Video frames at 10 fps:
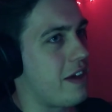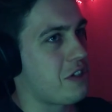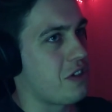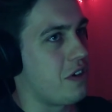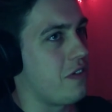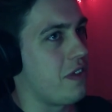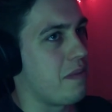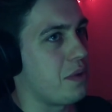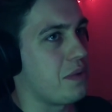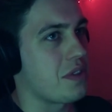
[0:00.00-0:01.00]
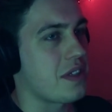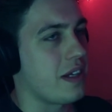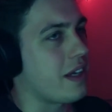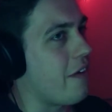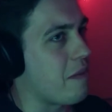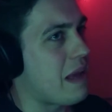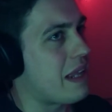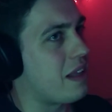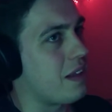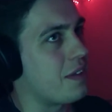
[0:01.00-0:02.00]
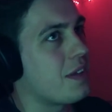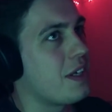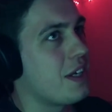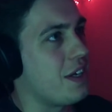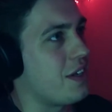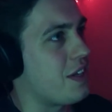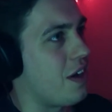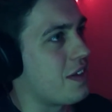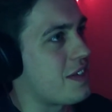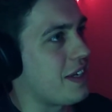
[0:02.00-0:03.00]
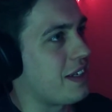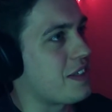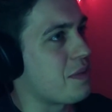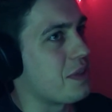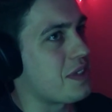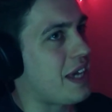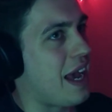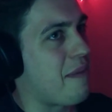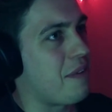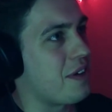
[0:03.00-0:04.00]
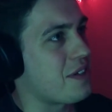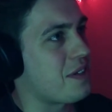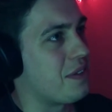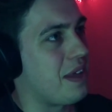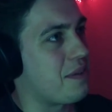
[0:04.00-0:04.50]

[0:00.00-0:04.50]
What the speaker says: shot of them all just like going mental and dancing towards the camera. I just thought that was